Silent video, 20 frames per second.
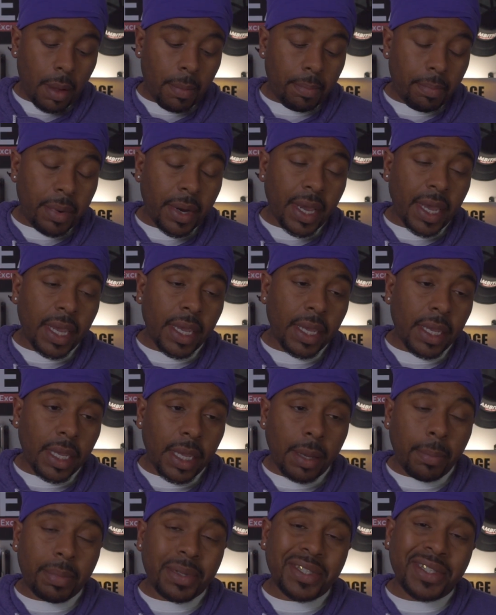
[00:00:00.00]
But
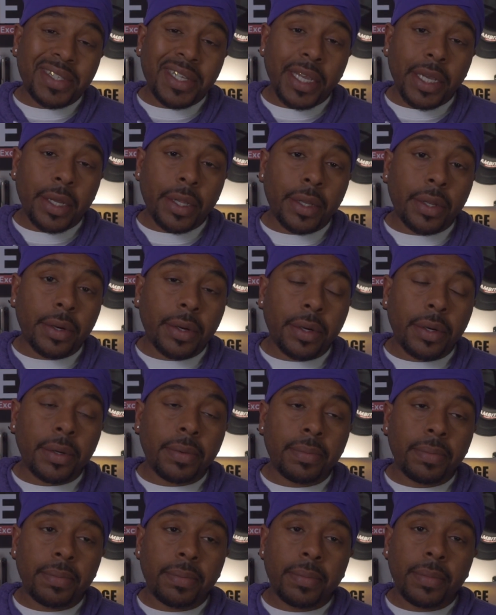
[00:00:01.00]
in particular,
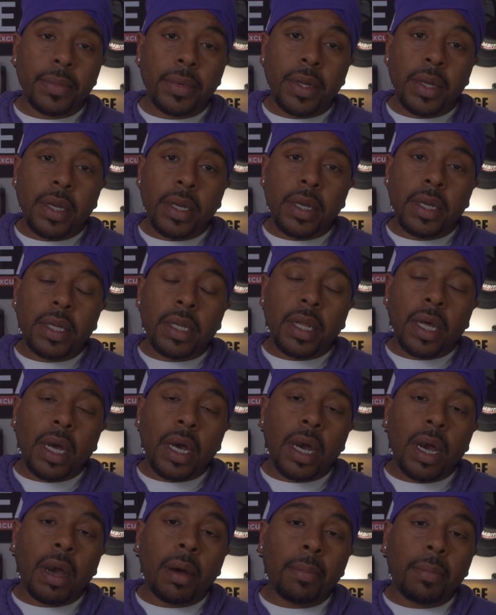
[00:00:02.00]
the
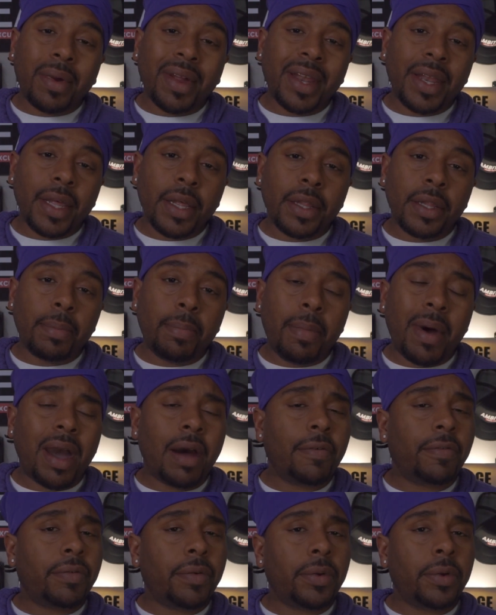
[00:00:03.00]
Ombre leather
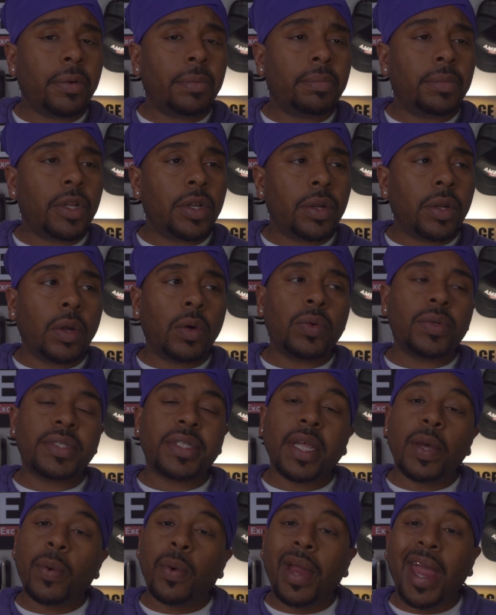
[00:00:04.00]
Parfum, the notes
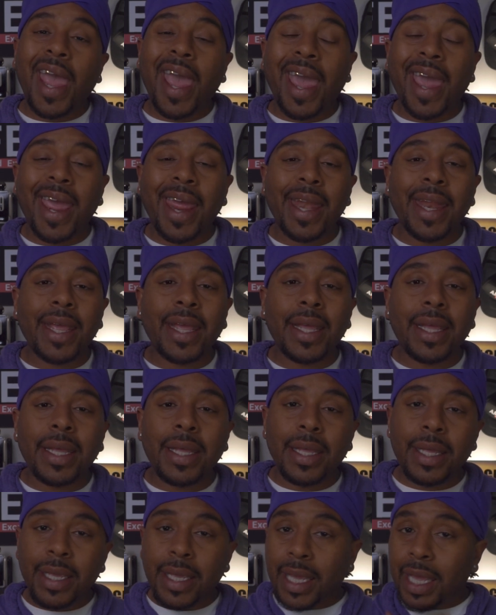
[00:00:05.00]
that were added
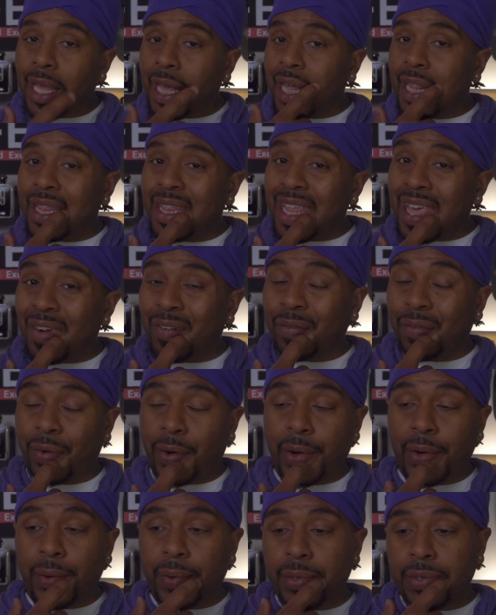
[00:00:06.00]
in that
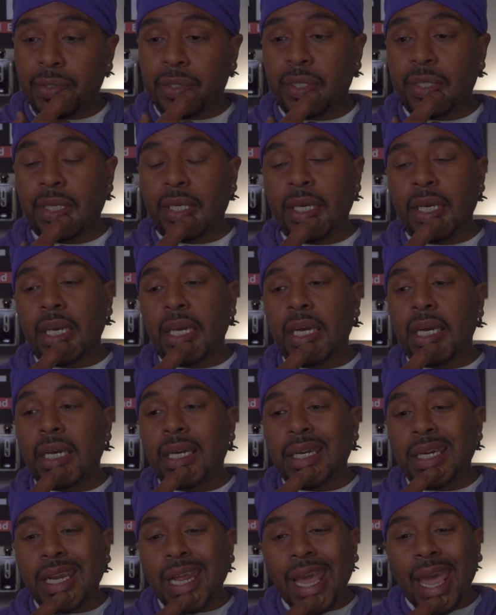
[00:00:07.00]
fragrance,
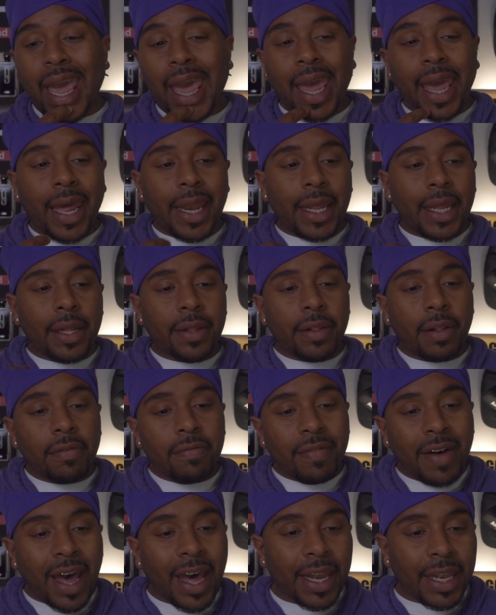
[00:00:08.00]
they added the
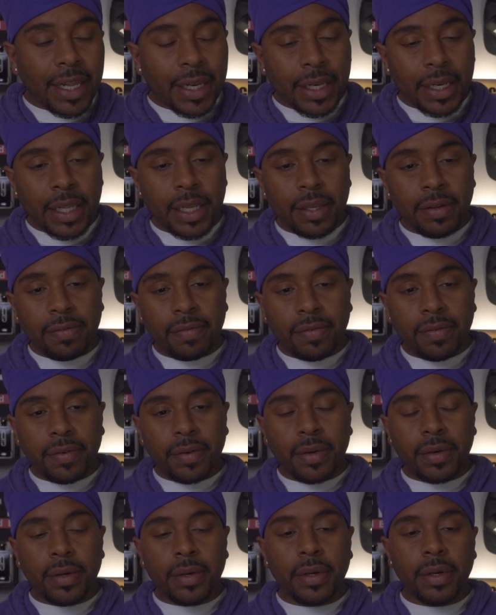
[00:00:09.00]
violet leaf,
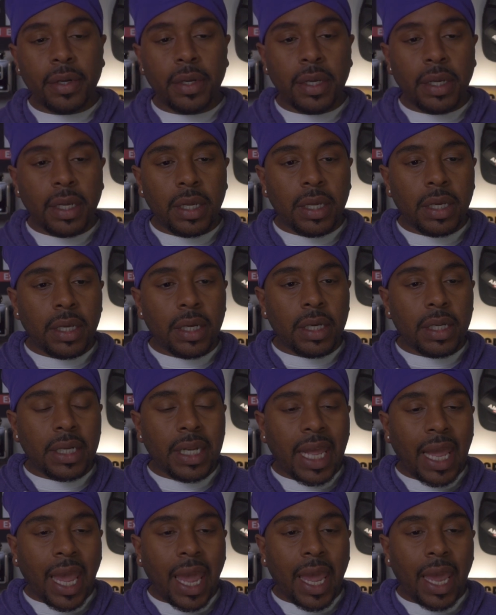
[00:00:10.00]

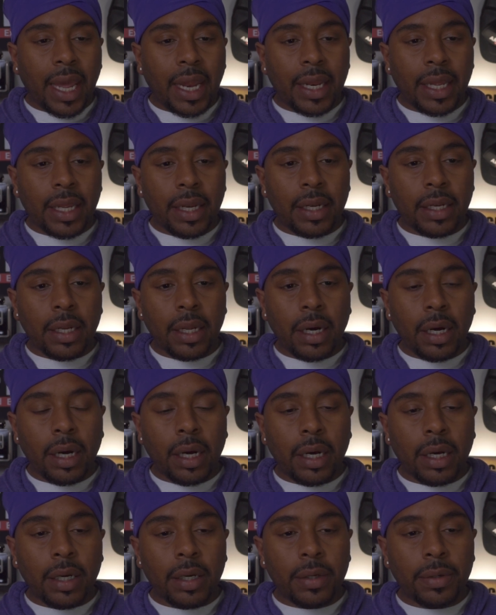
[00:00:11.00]
they added
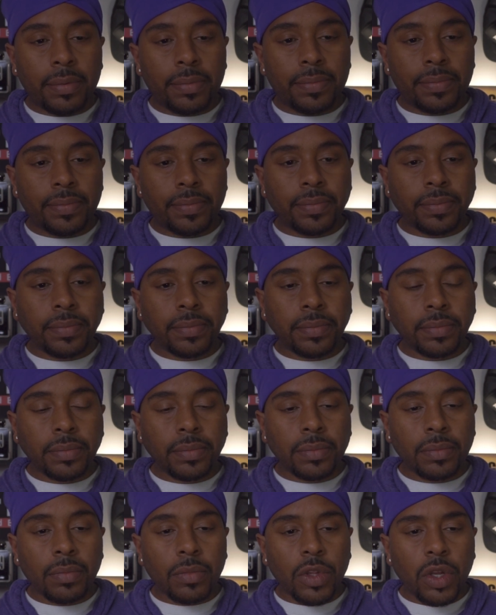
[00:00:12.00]
the
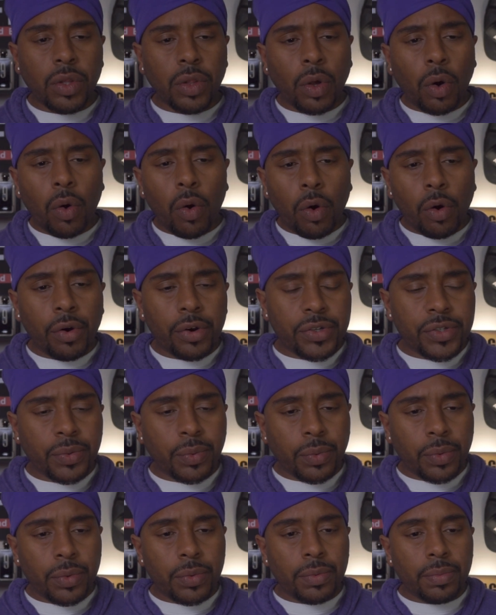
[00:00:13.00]
iris
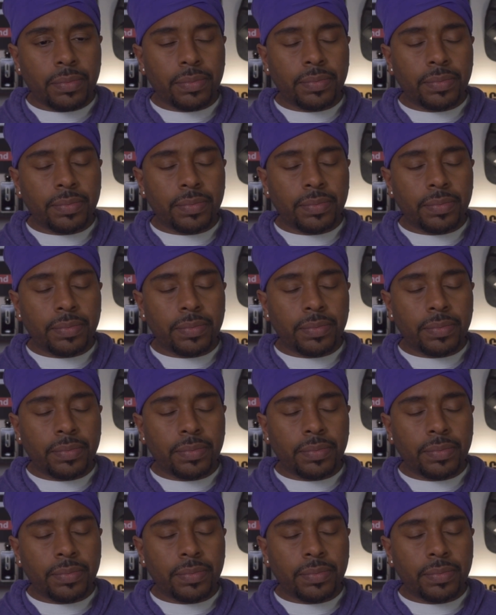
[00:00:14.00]
root,